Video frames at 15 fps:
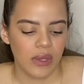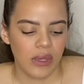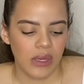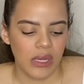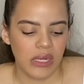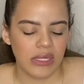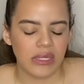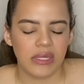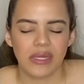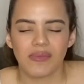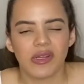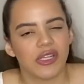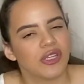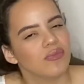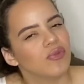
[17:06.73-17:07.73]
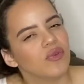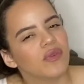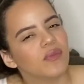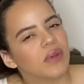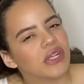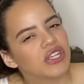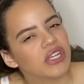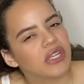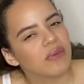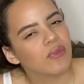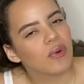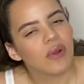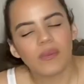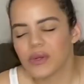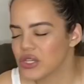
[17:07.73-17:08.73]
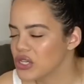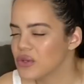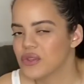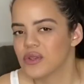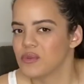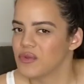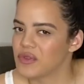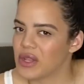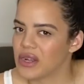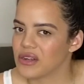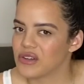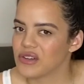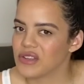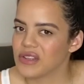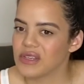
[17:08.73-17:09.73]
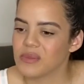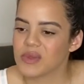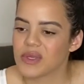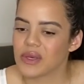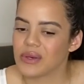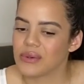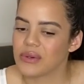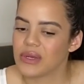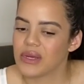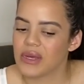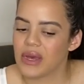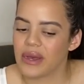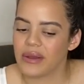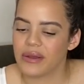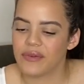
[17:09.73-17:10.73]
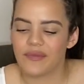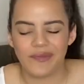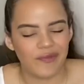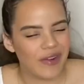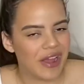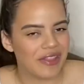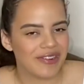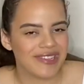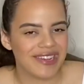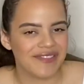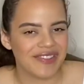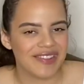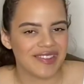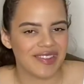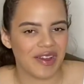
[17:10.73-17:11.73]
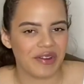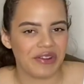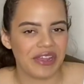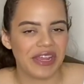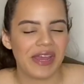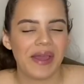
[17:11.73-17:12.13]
It doesn't seem like she moves much anymore, but she used to move a lot in her sleep, so rather safe than sorry.